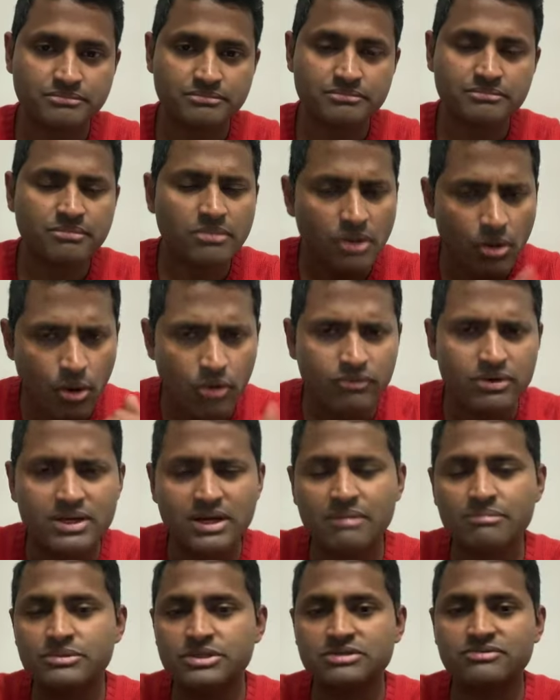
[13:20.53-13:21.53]
Overcome
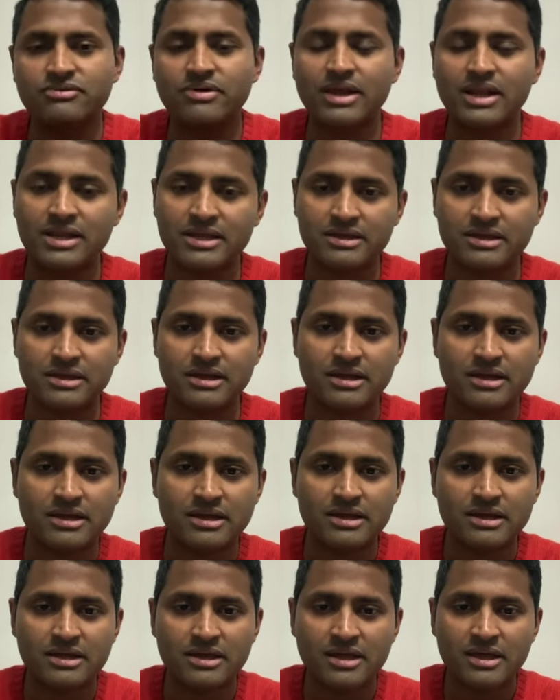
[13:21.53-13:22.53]
this failure.
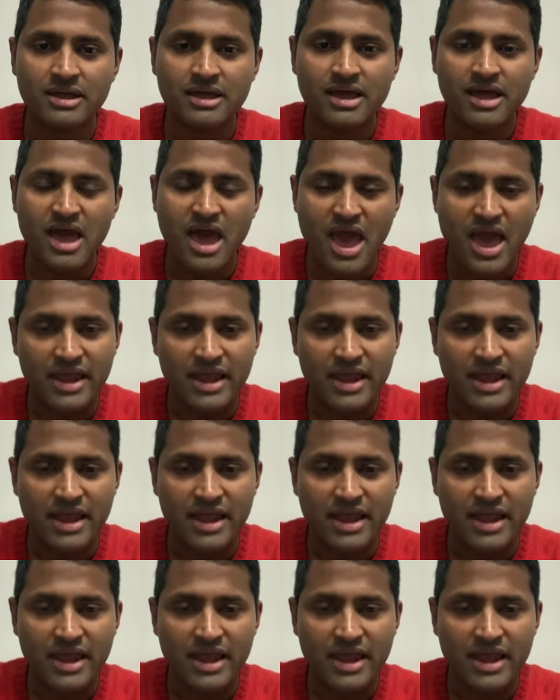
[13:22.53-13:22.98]
And